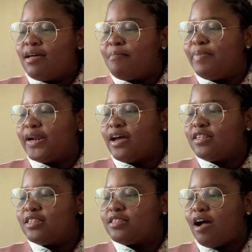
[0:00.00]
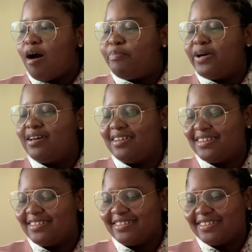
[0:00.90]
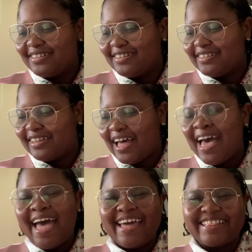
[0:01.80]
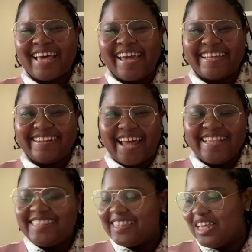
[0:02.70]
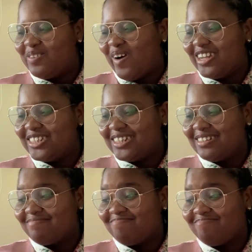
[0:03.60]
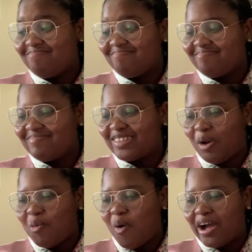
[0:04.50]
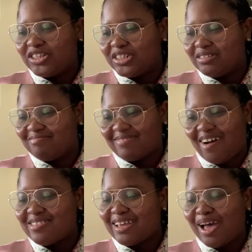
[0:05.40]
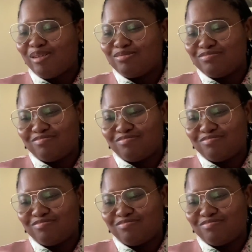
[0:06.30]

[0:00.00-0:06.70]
But I'll stop. It's like light skin washing. It's like washing, and I was like, oh,